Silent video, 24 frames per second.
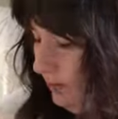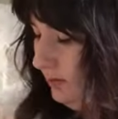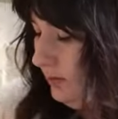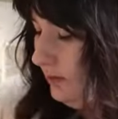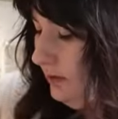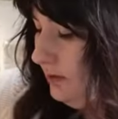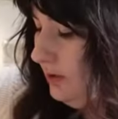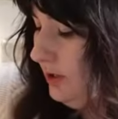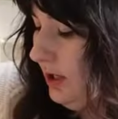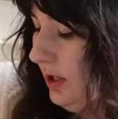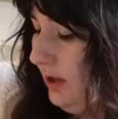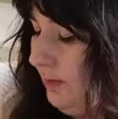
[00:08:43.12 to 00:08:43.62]

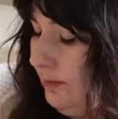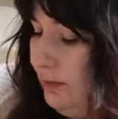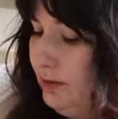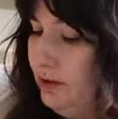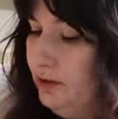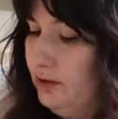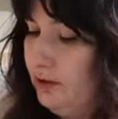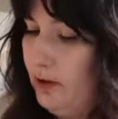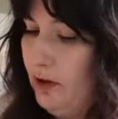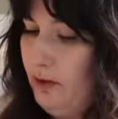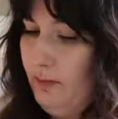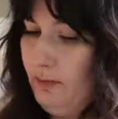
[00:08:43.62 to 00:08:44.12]
Just take my
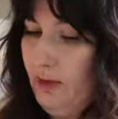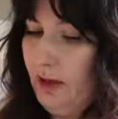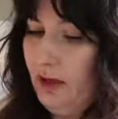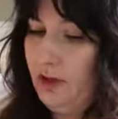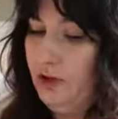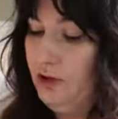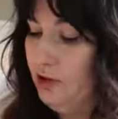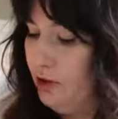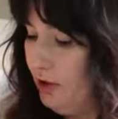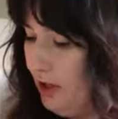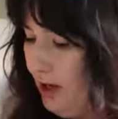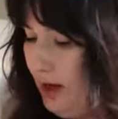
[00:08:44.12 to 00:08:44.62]
scone
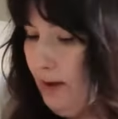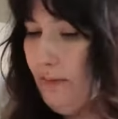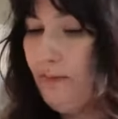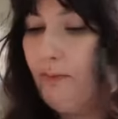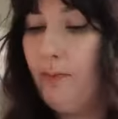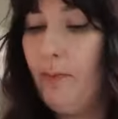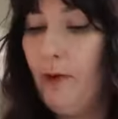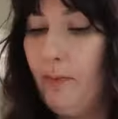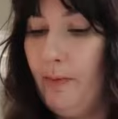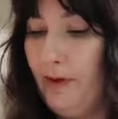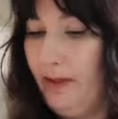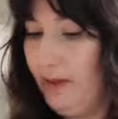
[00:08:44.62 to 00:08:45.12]
mixture and
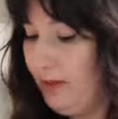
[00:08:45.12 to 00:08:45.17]
pop